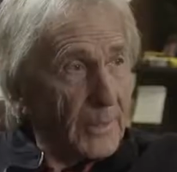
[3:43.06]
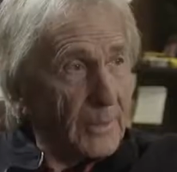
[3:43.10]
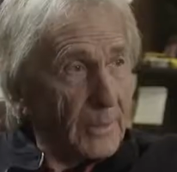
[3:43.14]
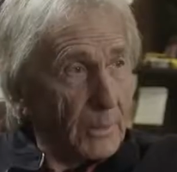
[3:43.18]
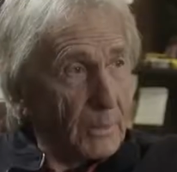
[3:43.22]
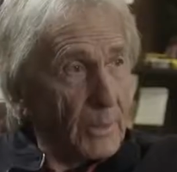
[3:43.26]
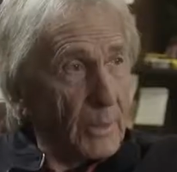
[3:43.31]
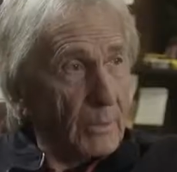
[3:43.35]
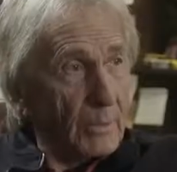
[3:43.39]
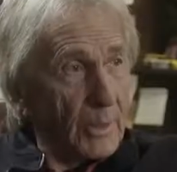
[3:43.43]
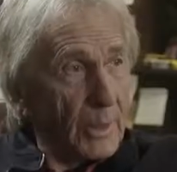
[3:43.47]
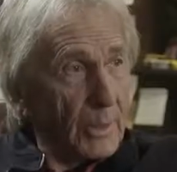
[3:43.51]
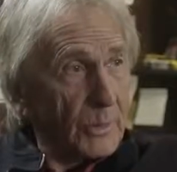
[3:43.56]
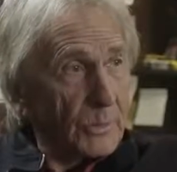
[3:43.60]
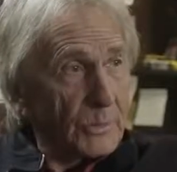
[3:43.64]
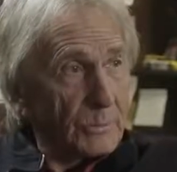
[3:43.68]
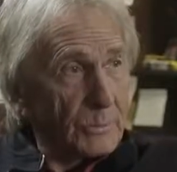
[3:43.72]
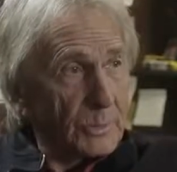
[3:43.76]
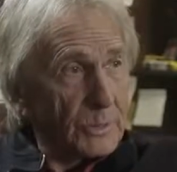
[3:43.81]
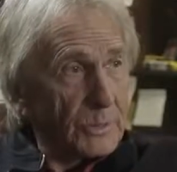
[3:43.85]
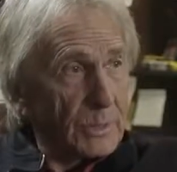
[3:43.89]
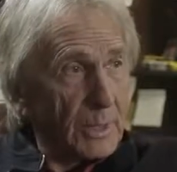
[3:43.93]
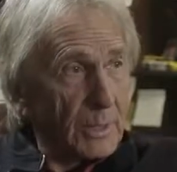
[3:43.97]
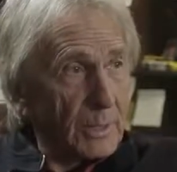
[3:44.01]
in the
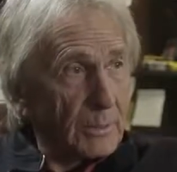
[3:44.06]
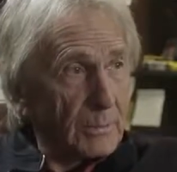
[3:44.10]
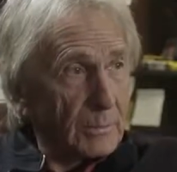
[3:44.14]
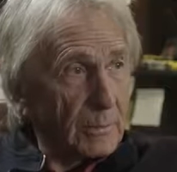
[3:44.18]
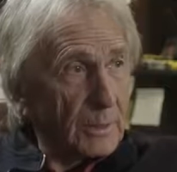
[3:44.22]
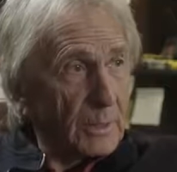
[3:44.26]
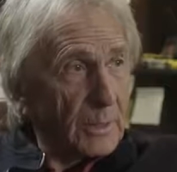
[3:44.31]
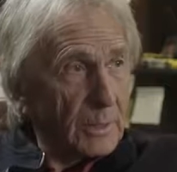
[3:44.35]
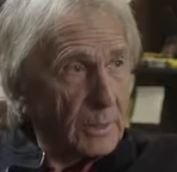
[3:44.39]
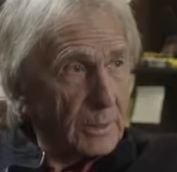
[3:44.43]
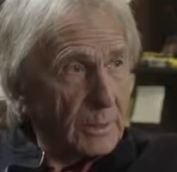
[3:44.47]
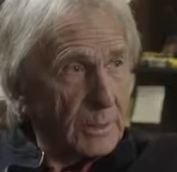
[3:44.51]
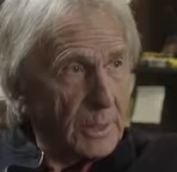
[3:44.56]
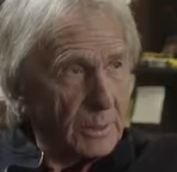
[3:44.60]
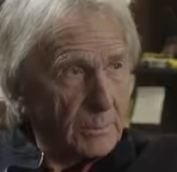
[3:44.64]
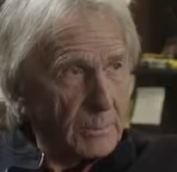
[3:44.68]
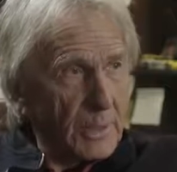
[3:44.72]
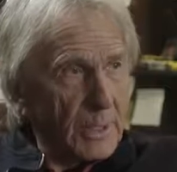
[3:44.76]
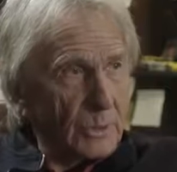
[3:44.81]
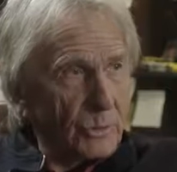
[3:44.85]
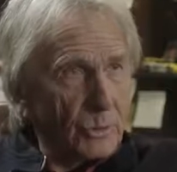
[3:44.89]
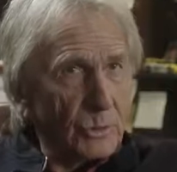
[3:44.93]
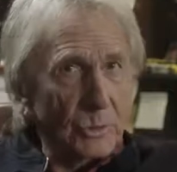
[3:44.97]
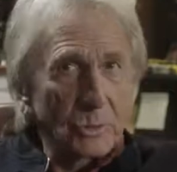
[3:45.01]
Mirage, which I
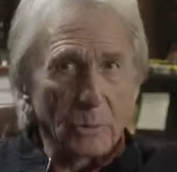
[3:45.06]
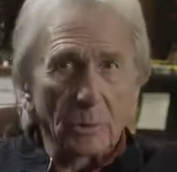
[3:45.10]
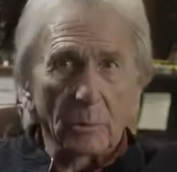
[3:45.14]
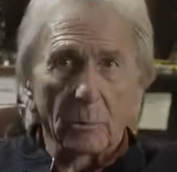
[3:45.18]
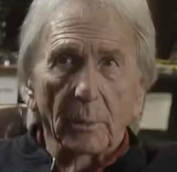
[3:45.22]
did mention.